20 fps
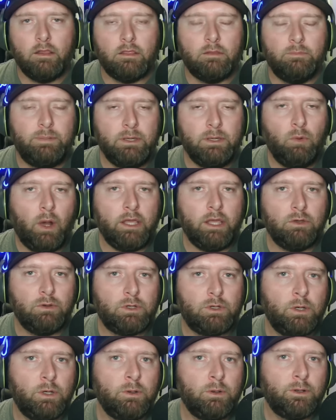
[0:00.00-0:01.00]
The
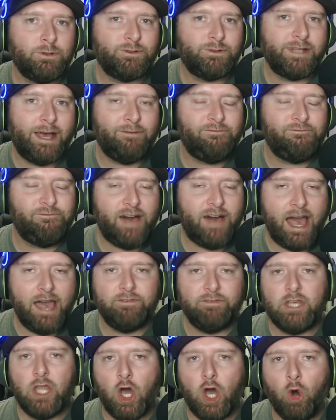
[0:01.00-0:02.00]
BYU Cougars are now
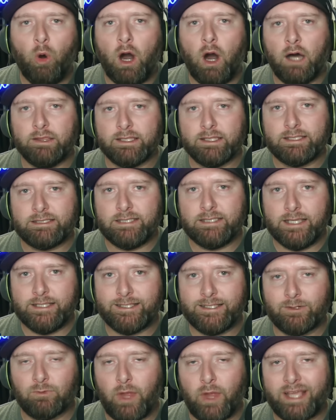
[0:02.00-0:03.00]
5 0 on the
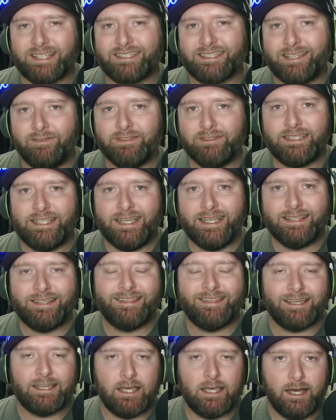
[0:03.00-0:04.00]
season, ranked 17th
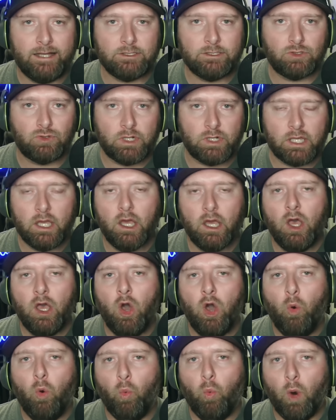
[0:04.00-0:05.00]
in the country.
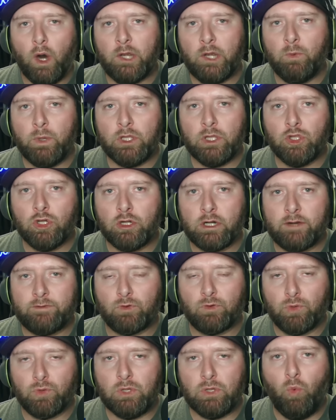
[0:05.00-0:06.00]
What did we learn
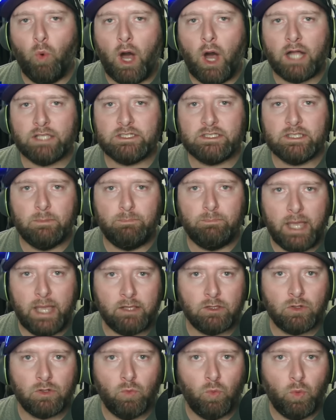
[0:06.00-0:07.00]
after rewatching the
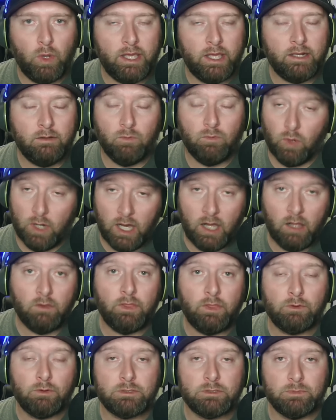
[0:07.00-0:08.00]
Baylor win? Well,
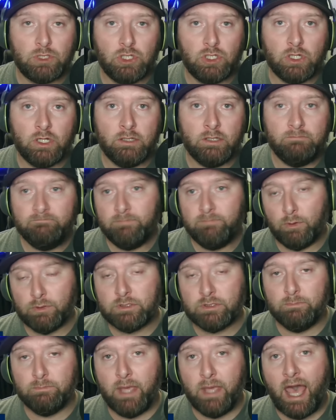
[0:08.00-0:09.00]
there was some good, there
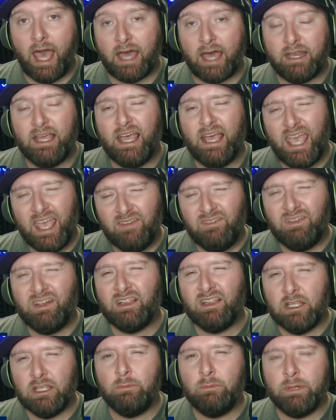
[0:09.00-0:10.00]
was some bad, even
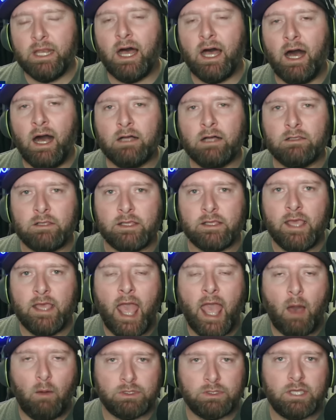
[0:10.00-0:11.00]
a little bit of ugly, and
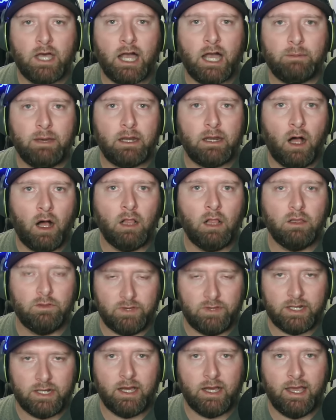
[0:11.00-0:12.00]
we'll talk about all of
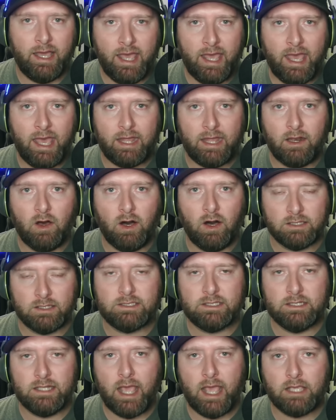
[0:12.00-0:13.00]
it ahead on
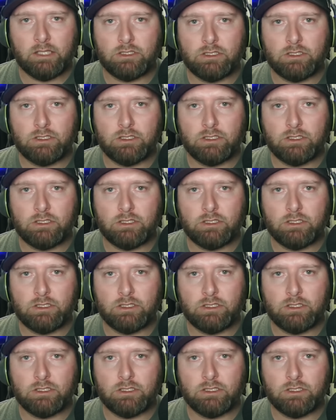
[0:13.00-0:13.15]
today's